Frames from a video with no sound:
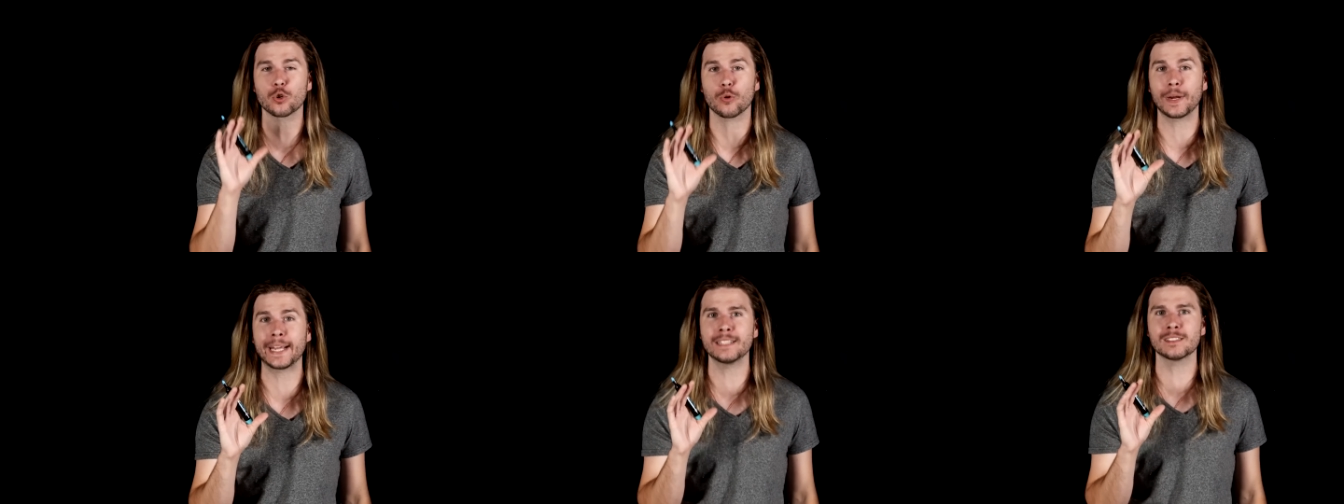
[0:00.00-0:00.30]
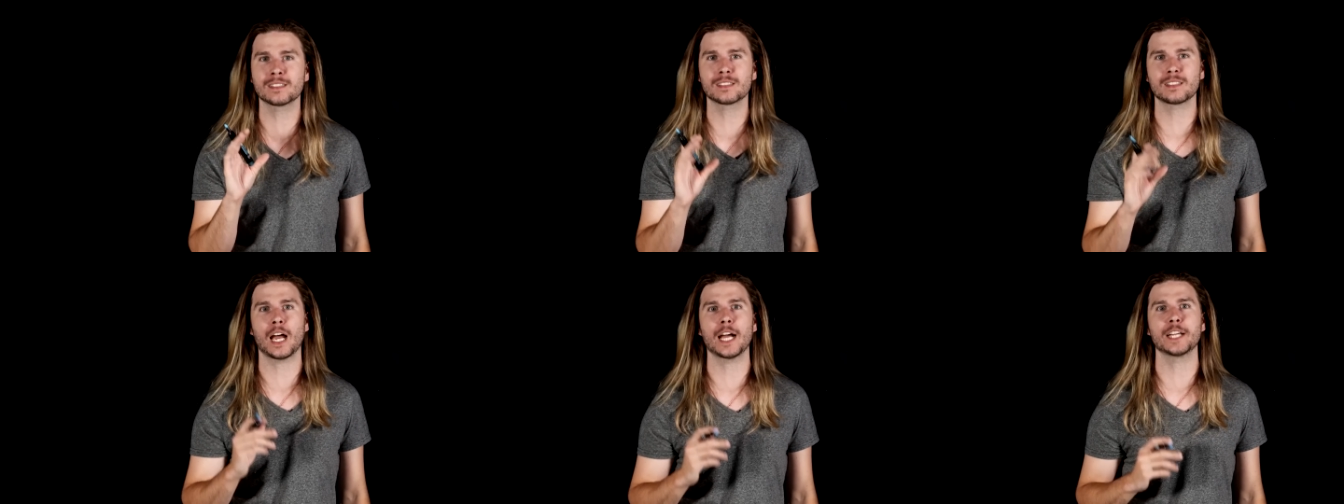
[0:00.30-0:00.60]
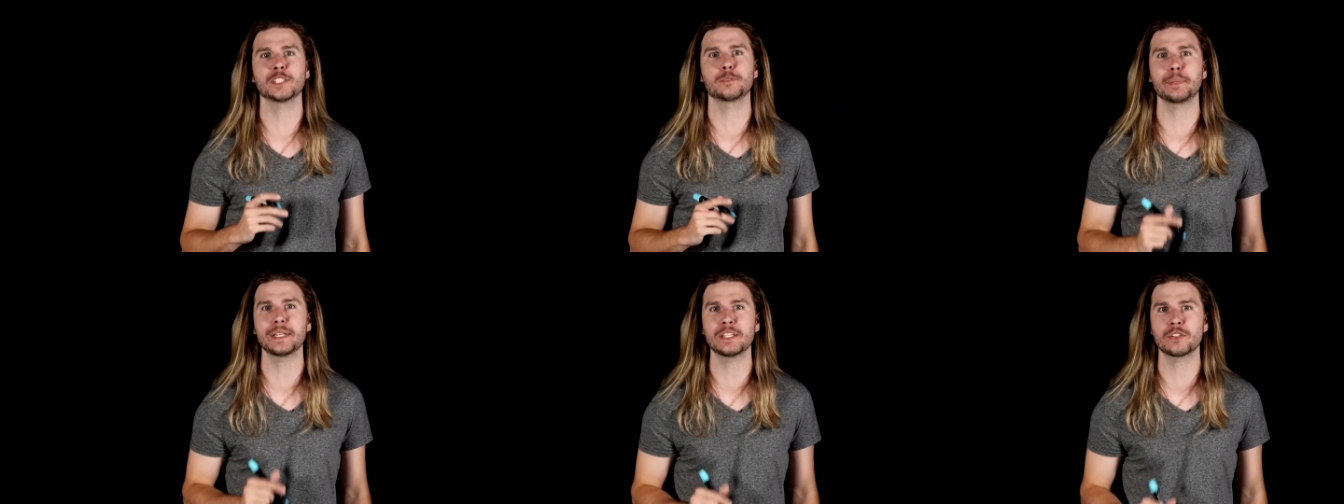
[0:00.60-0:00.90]
grain
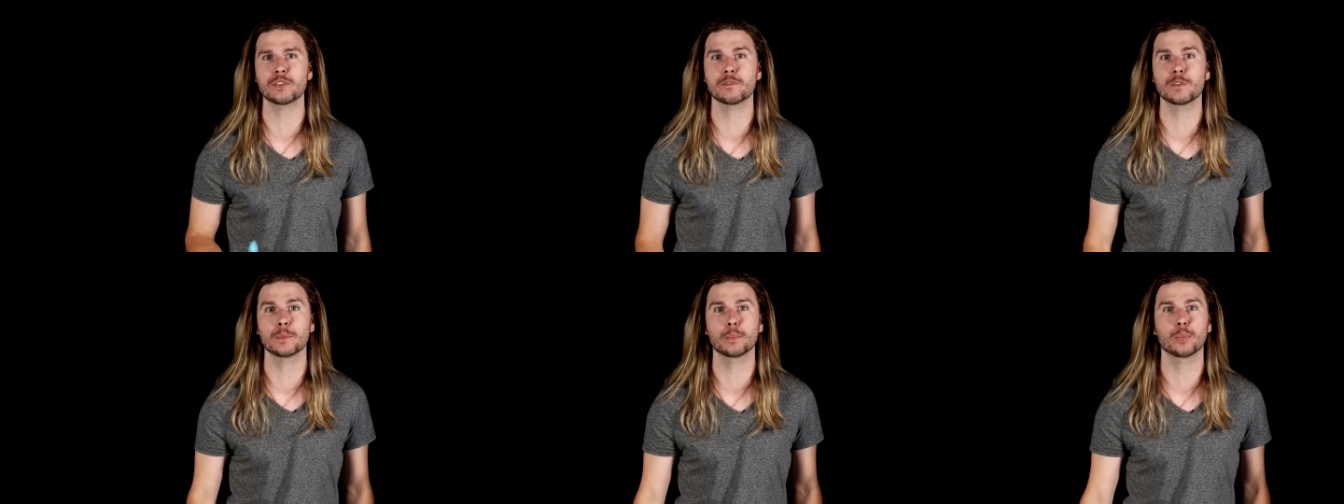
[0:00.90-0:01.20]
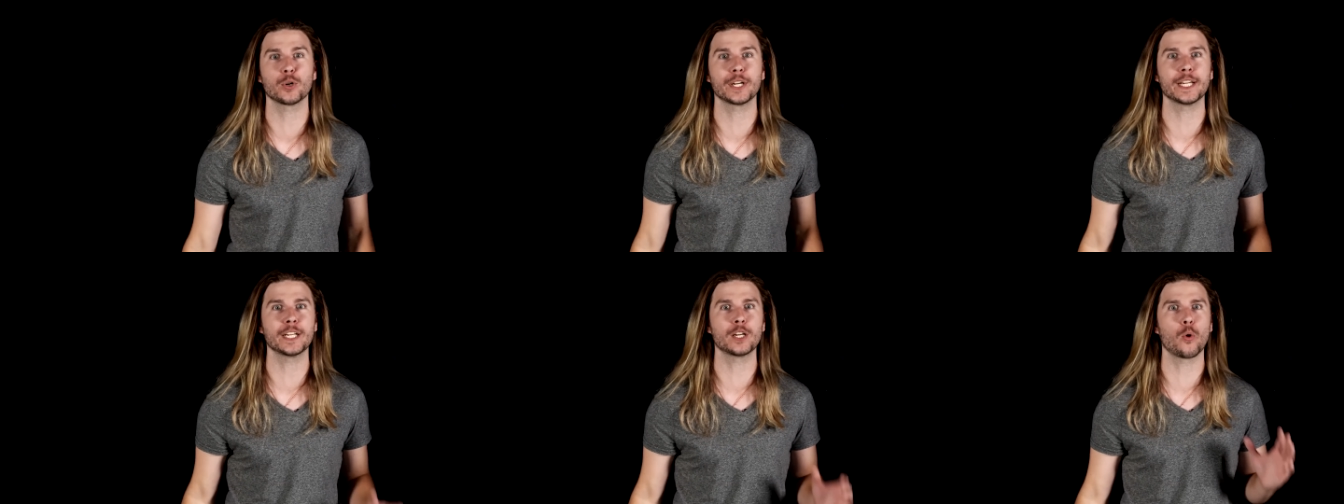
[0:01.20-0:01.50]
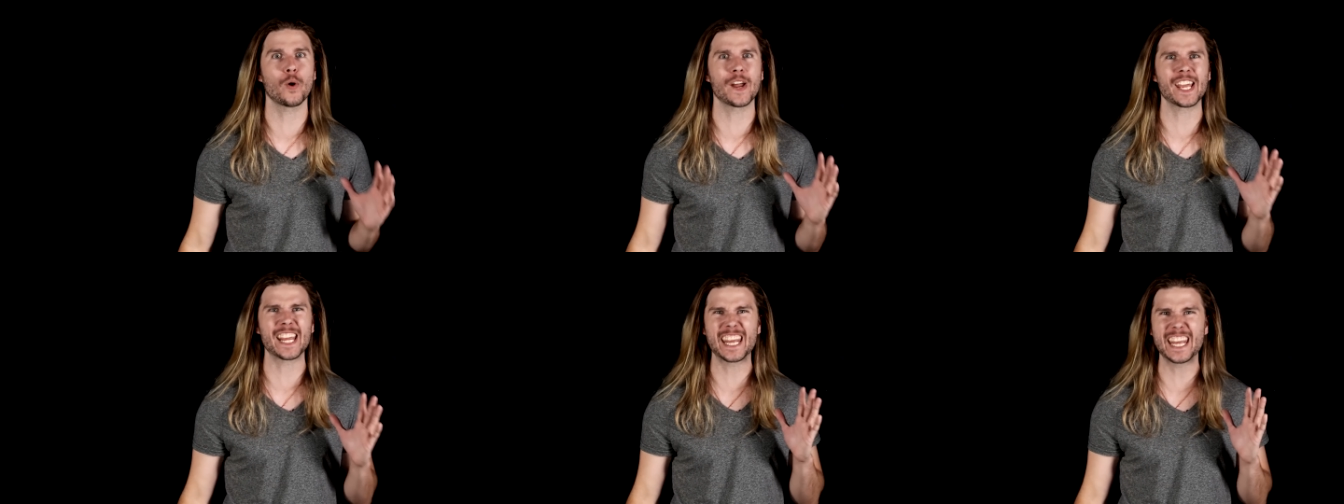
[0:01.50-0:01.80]
sized piece of debris
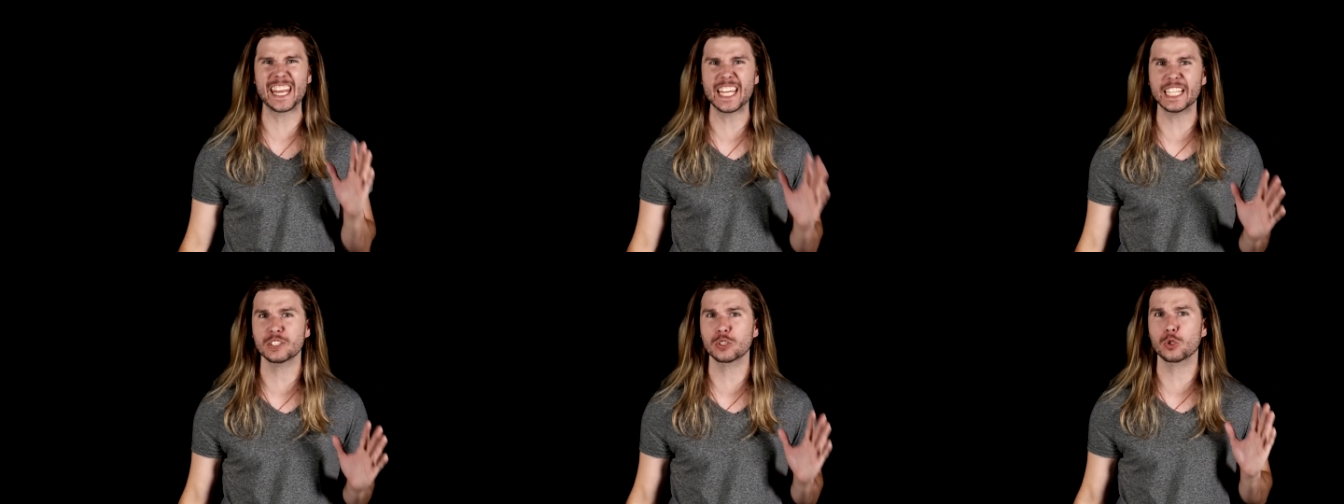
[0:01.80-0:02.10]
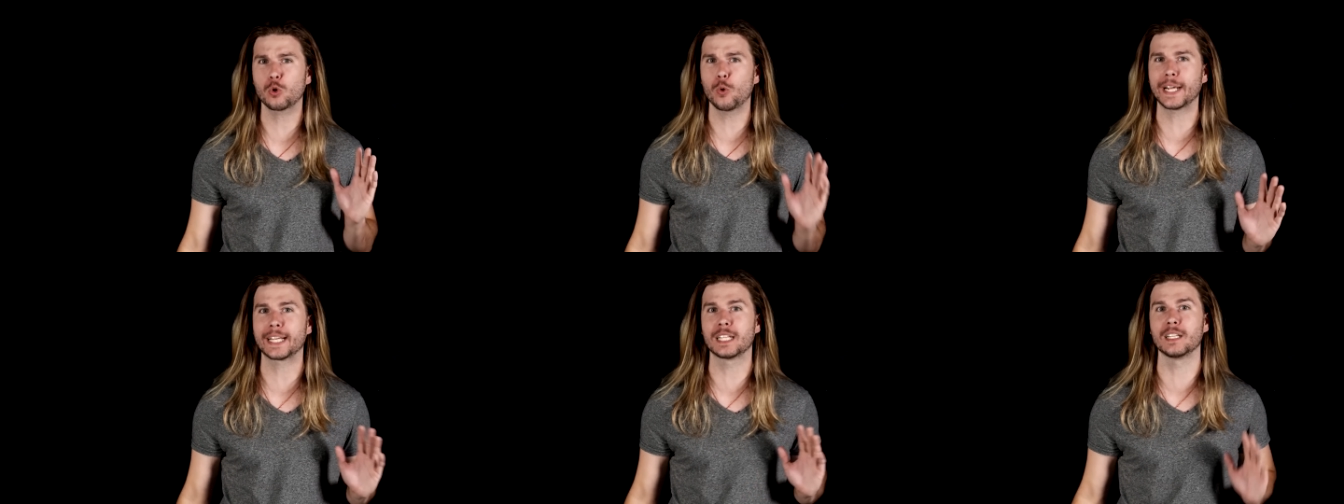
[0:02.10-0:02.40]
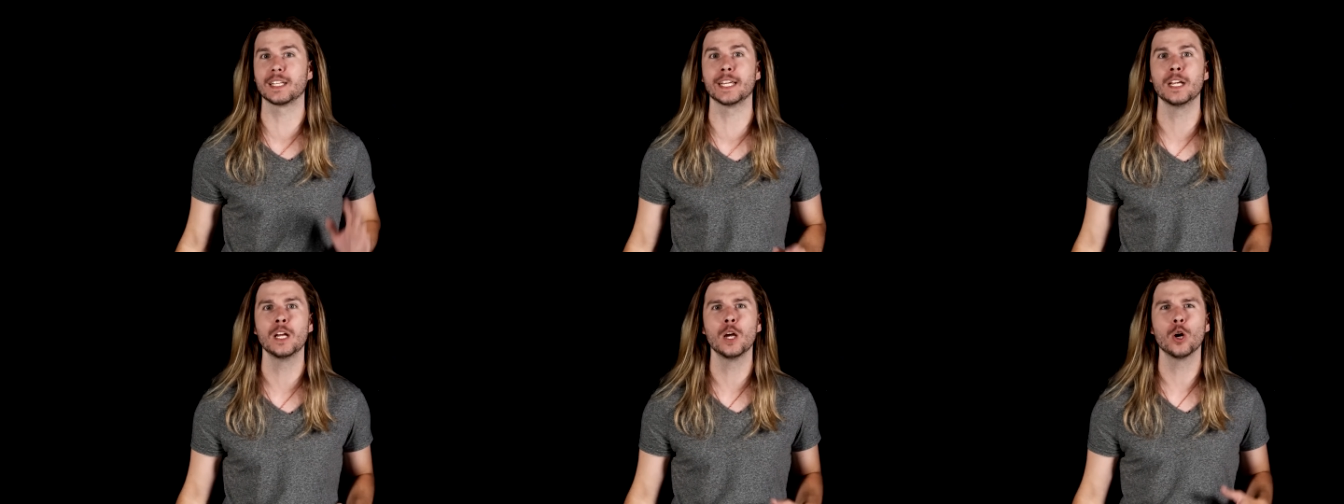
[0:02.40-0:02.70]
going this
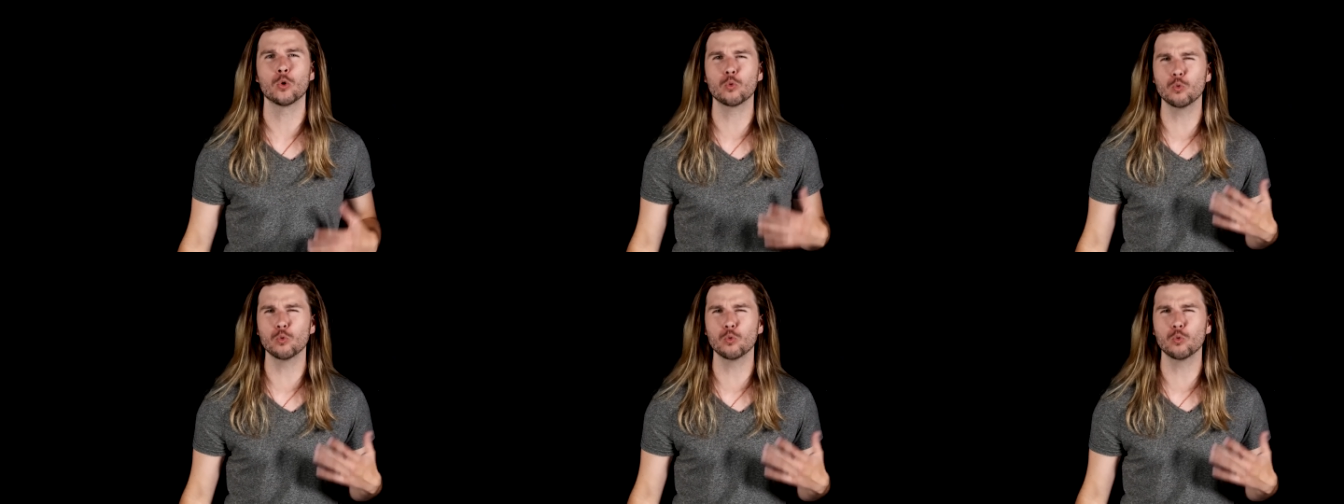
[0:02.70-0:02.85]
quickly